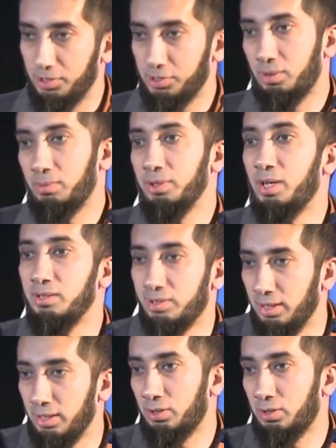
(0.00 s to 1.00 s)
from this
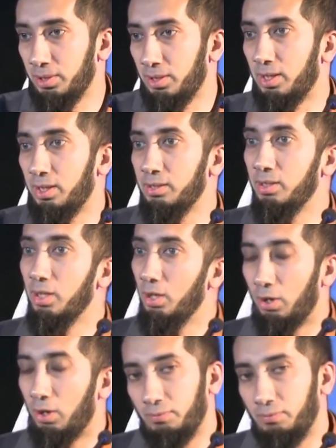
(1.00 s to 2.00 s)
Ramadan to next Ramadan,
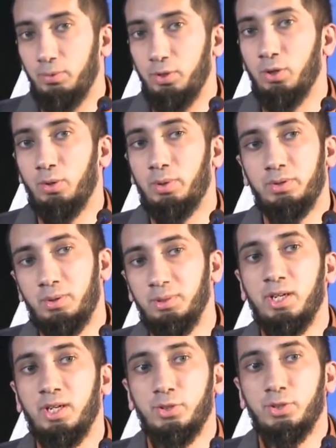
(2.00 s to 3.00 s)
or what
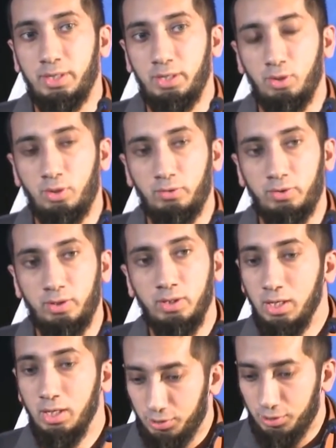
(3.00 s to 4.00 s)
Ramadan's already
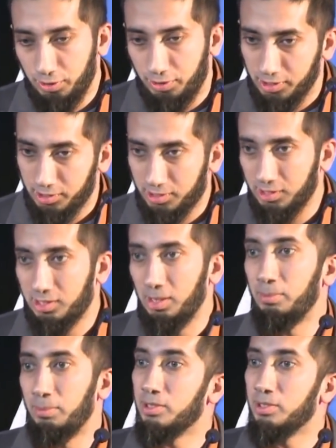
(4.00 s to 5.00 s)
over. So this
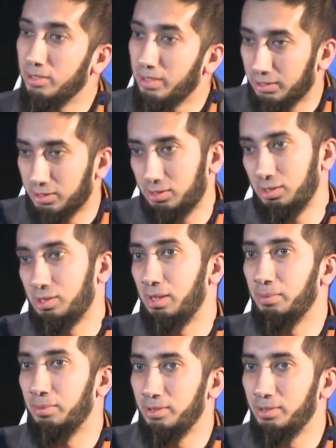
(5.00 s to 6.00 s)
December to next
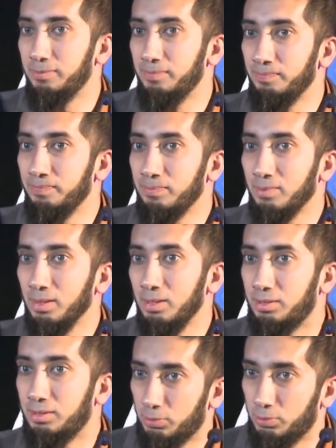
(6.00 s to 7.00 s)
December,
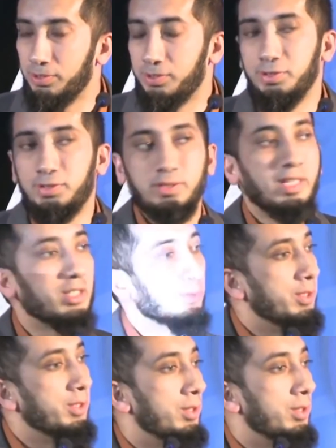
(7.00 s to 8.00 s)
this winter to
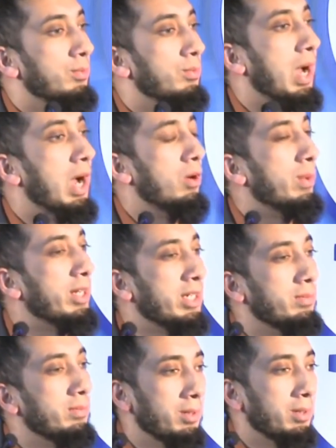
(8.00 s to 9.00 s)
next winter, how am
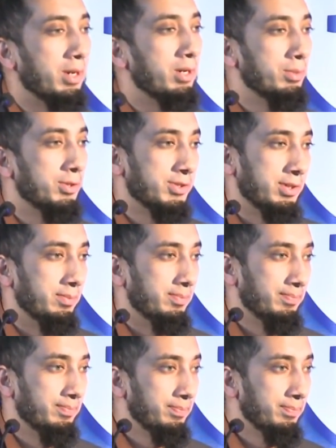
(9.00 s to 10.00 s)
I going to be a better
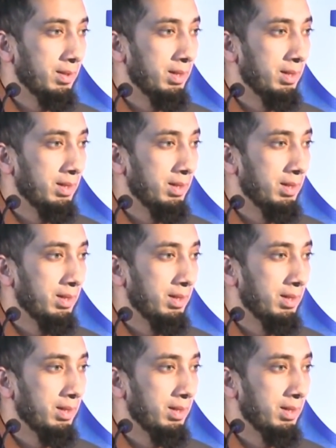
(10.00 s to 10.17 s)
Muslim?